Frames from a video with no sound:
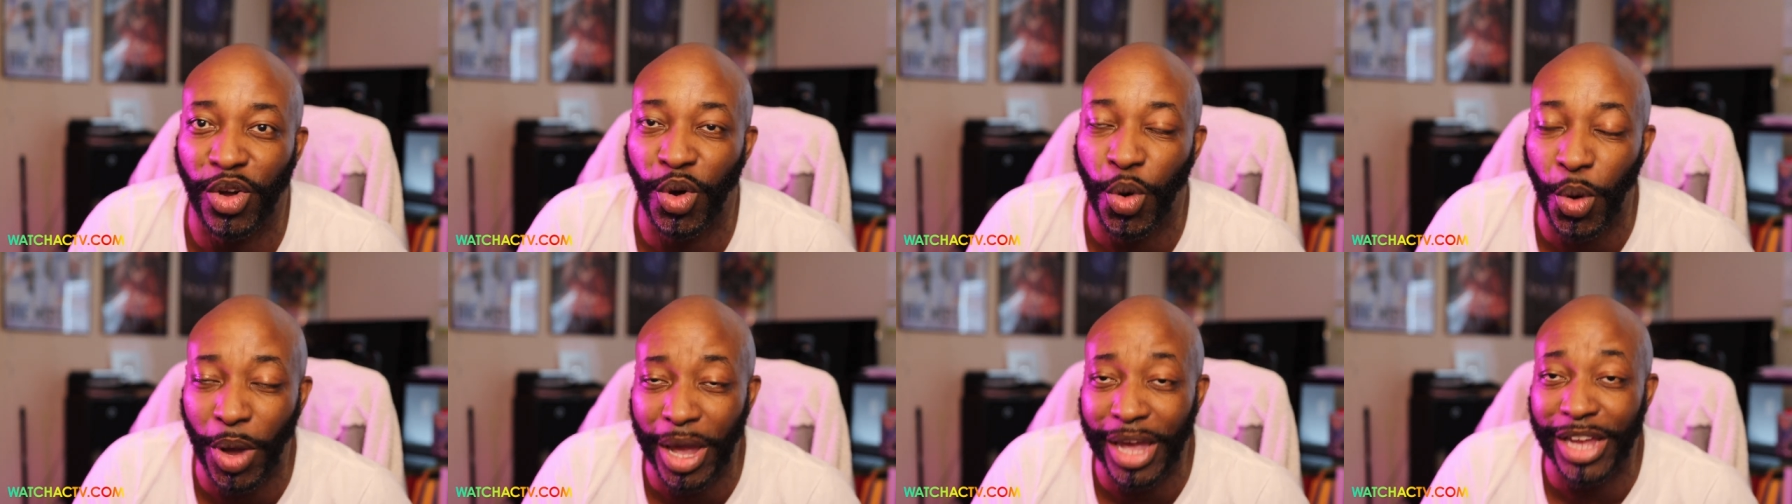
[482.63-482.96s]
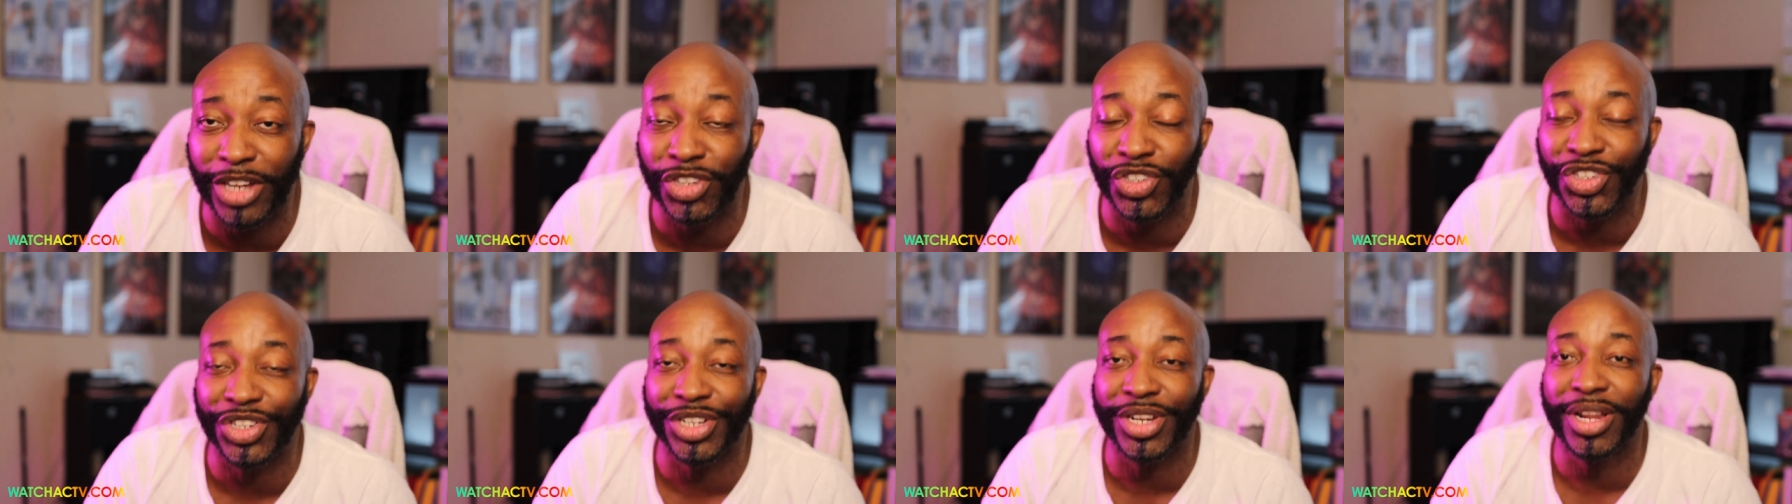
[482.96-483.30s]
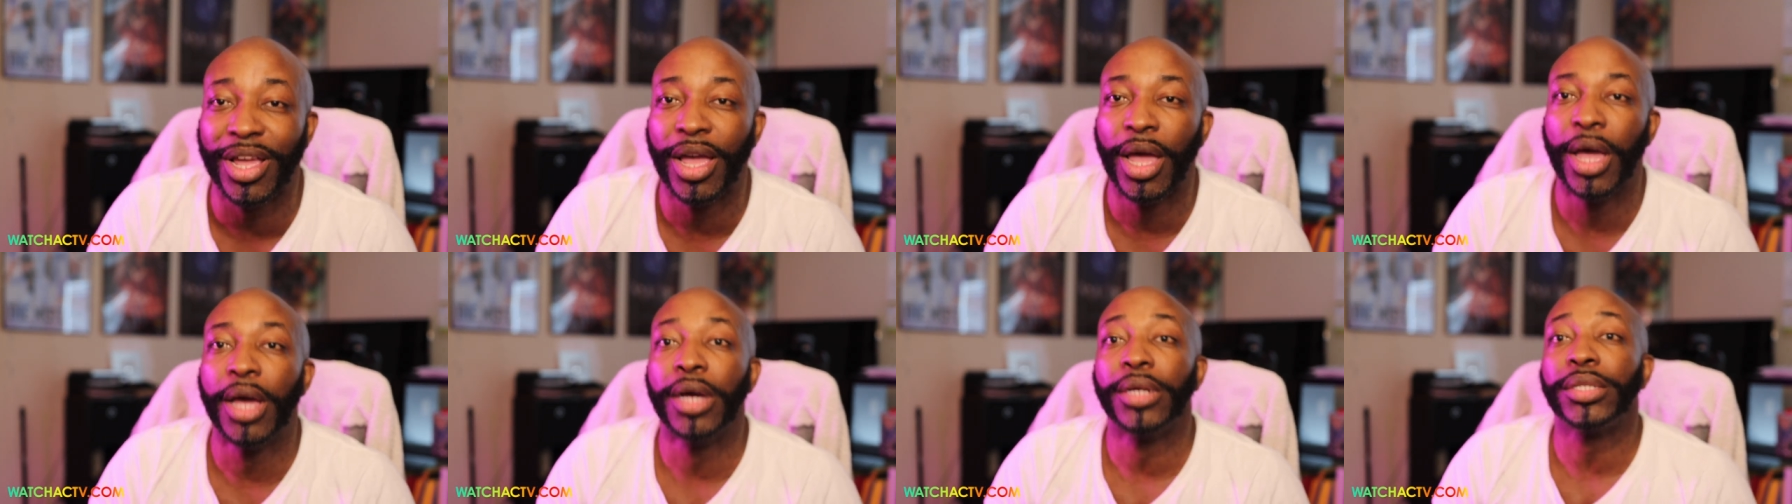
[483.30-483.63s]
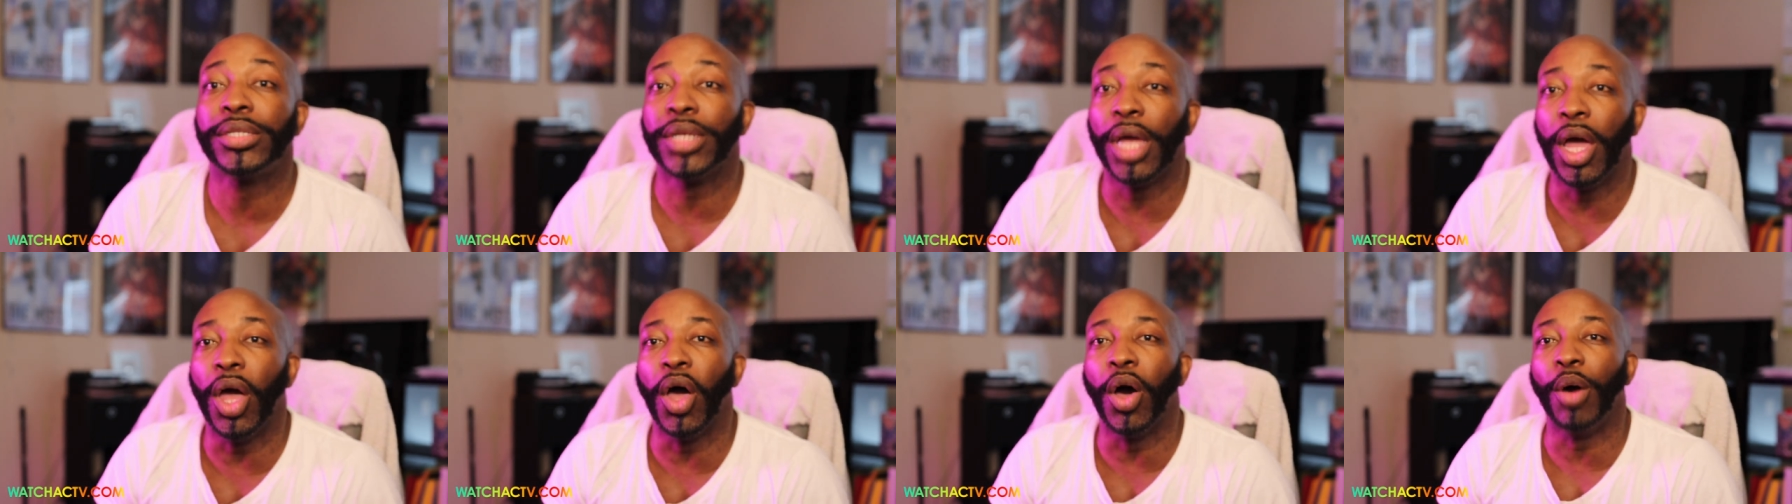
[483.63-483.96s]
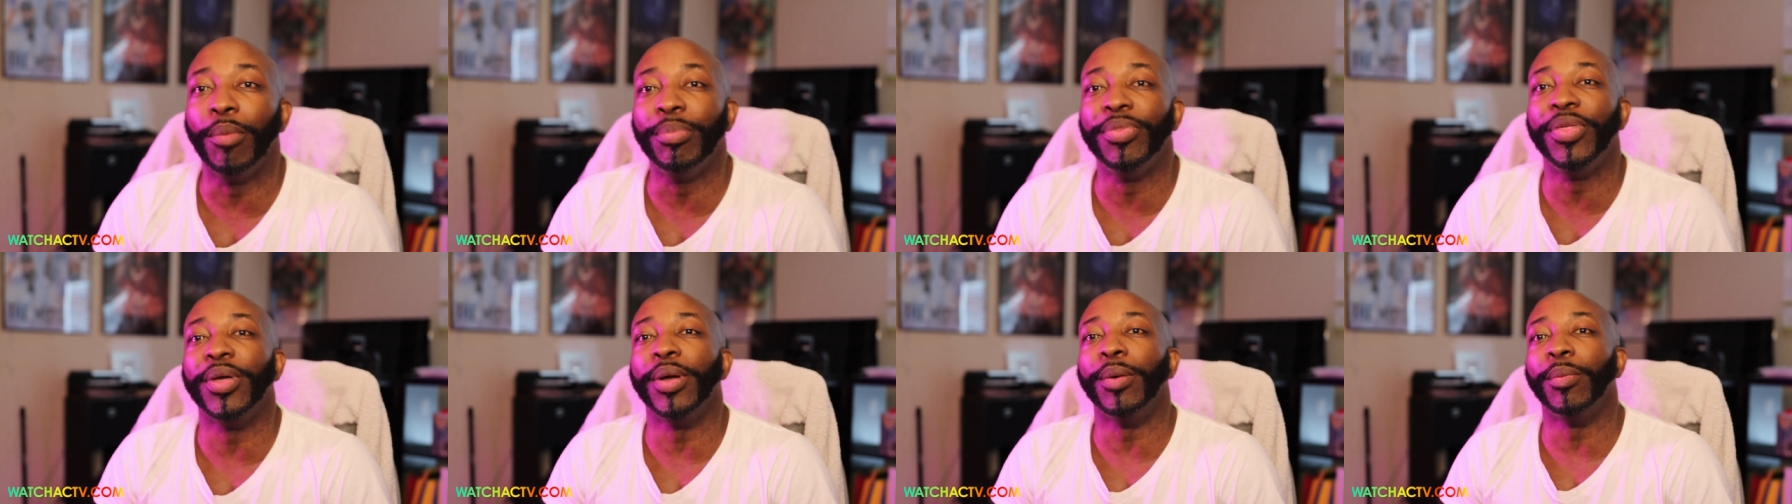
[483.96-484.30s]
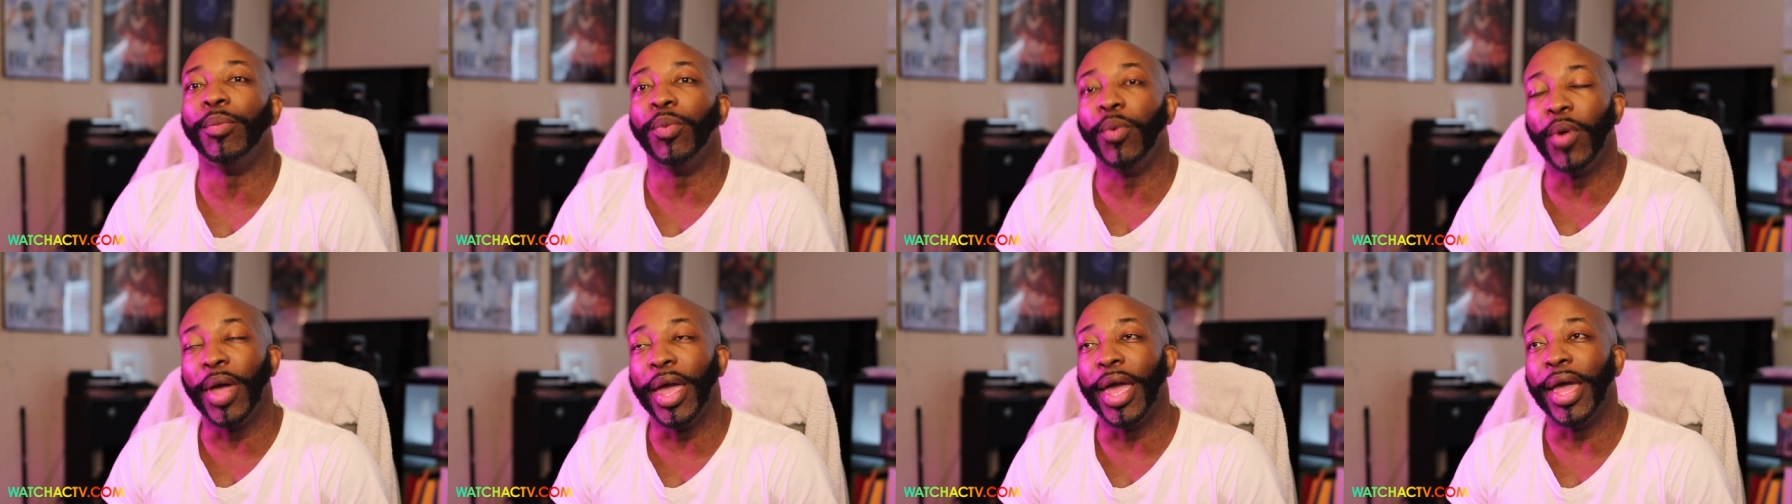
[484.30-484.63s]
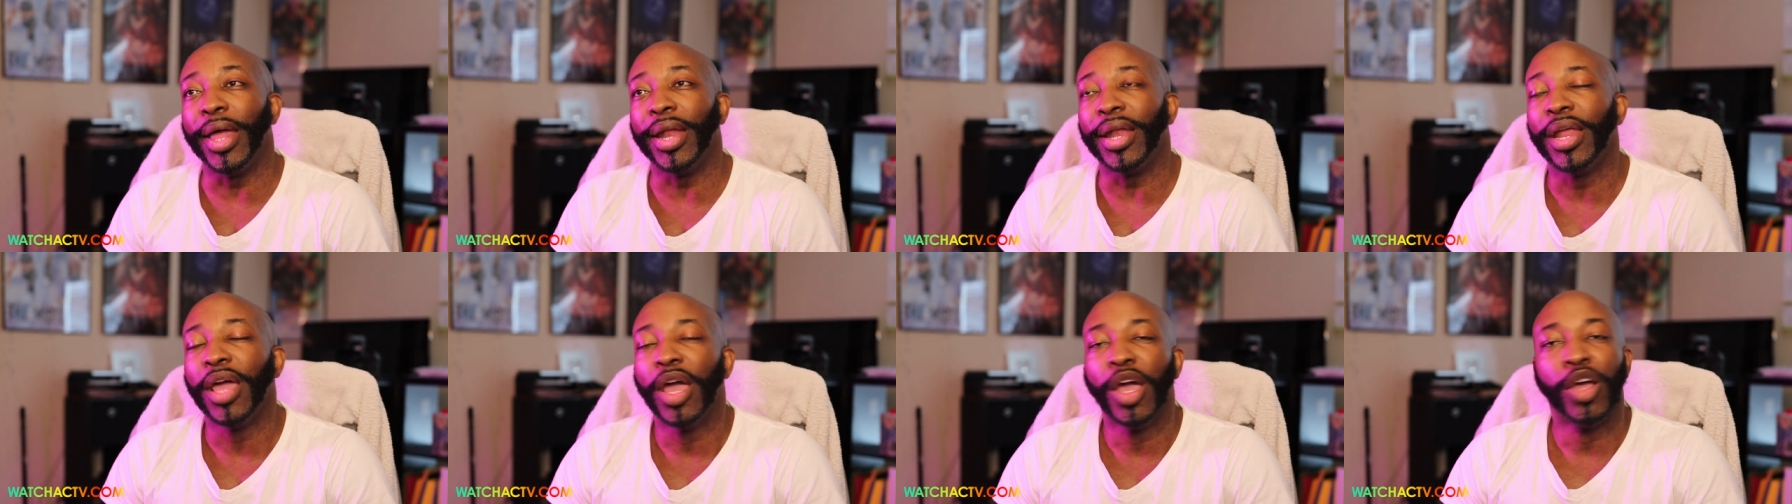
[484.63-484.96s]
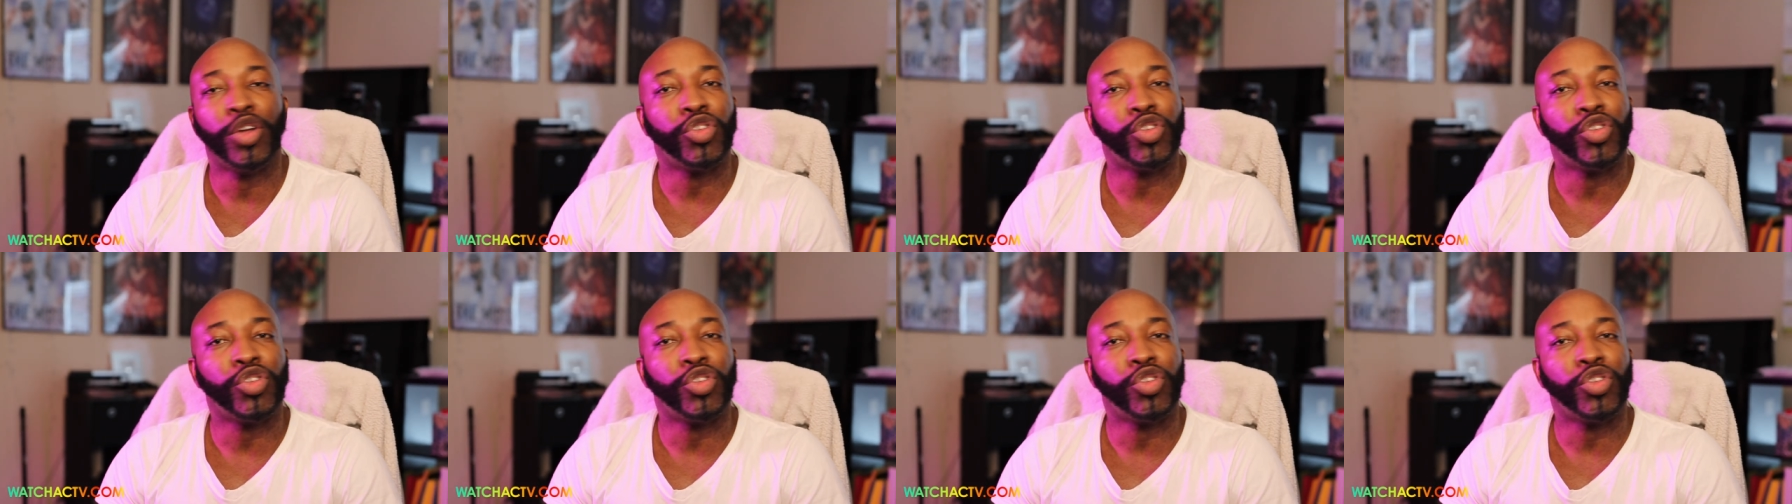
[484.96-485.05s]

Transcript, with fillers: equation to help them win.